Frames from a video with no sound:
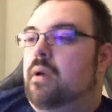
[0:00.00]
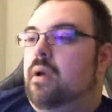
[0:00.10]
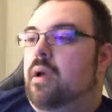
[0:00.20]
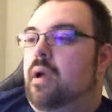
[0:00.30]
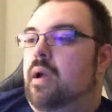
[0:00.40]

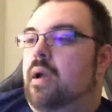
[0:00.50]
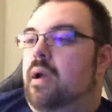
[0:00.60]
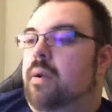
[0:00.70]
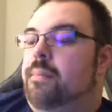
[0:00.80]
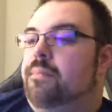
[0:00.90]

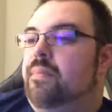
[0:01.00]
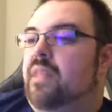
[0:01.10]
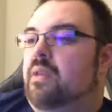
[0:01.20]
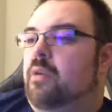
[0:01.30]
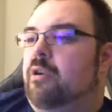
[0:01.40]

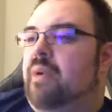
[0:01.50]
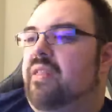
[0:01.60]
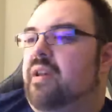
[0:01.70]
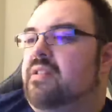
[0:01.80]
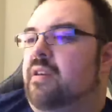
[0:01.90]
What are my
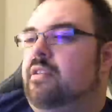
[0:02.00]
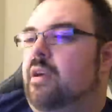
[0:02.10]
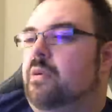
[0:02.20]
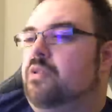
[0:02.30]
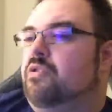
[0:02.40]
thoughts on
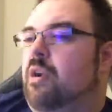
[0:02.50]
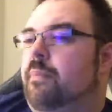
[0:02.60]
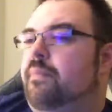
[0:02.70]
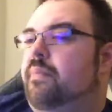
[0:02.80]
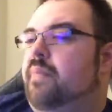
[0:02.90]
Donald Trump